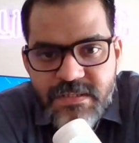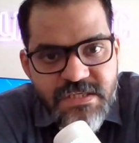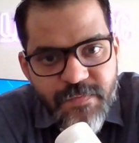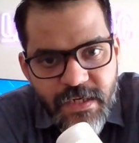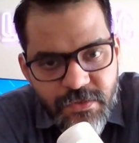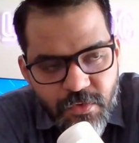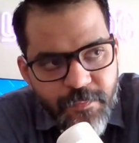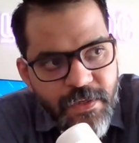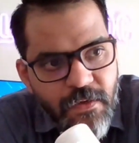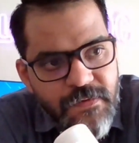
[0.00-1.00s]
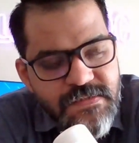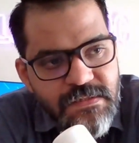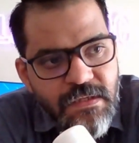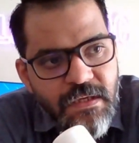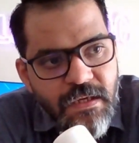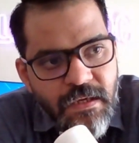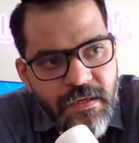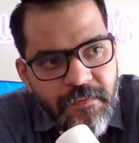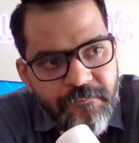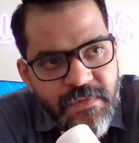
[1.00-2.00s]
this is very true because
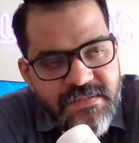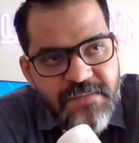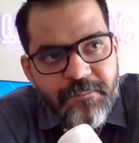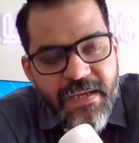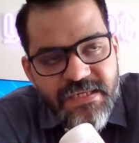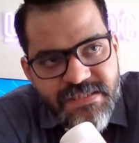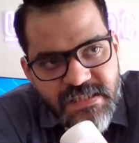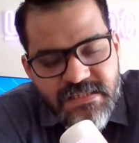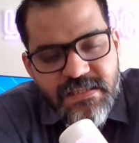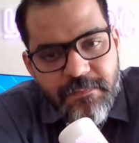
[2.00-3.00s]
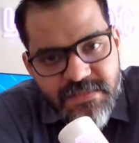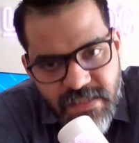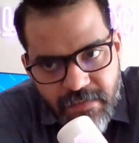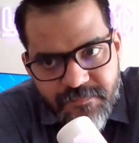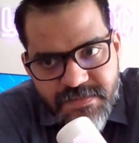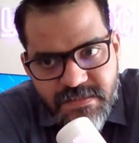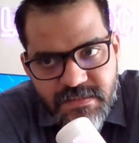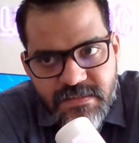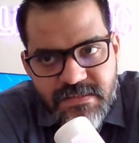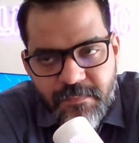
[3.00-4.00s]
um, see, patients
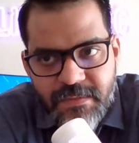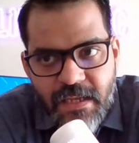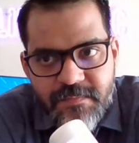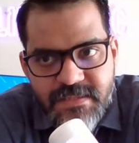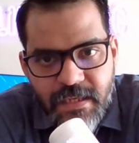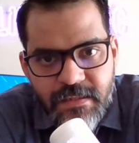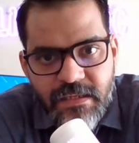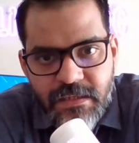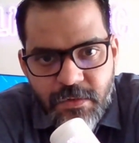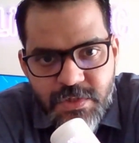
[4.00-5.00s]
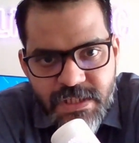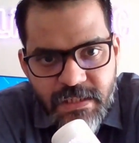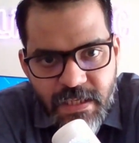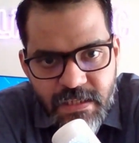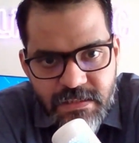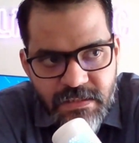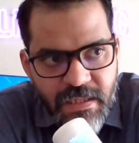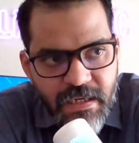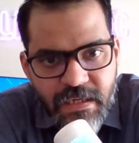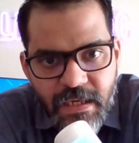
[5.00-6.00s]
themselves sometimes get the intuition that
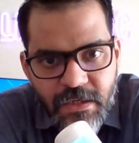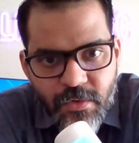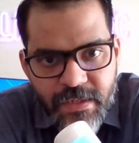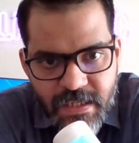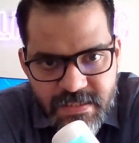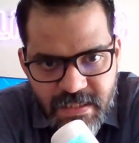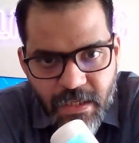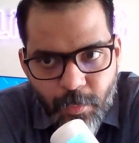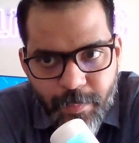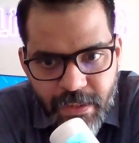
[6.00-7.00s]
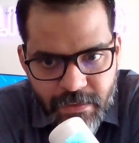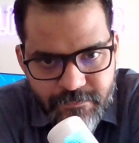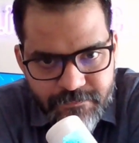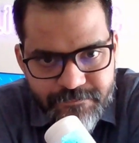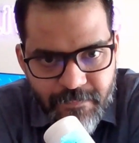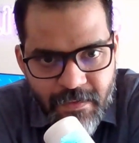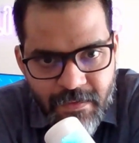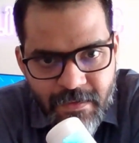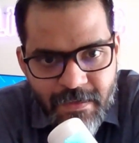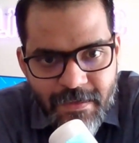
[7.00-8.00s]
they need to take a second opinion.
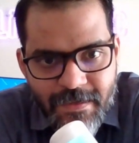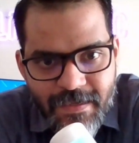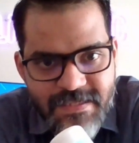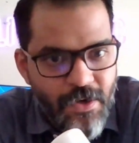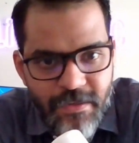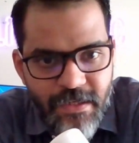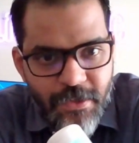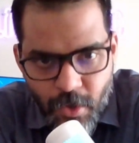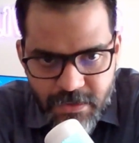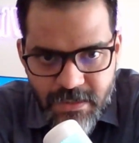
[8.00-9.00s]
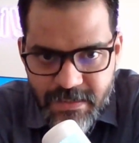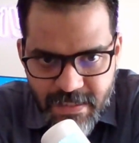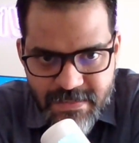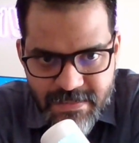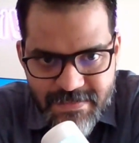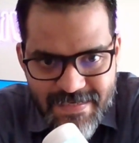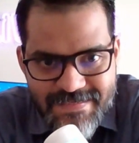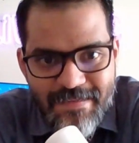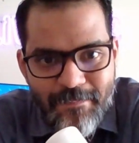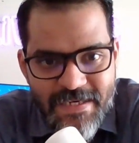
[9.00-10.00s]
It's not the doctor that
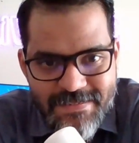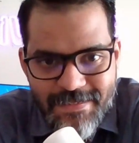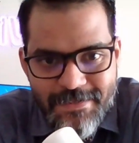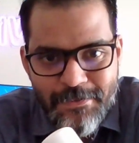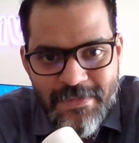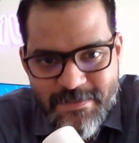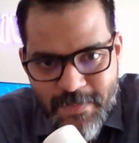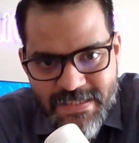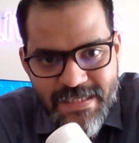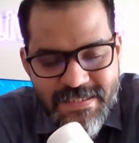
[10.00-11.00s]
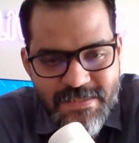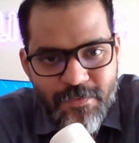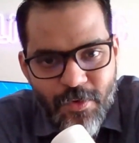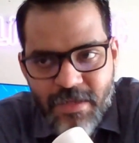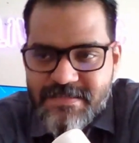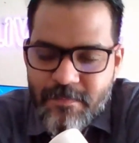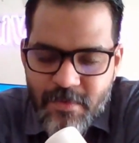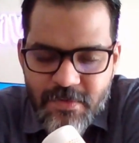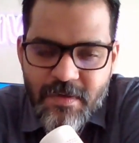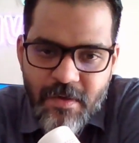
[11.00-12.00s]
sends the patient to a specialist or a,
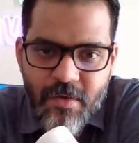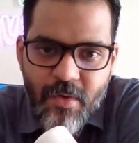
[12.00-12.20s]
some or,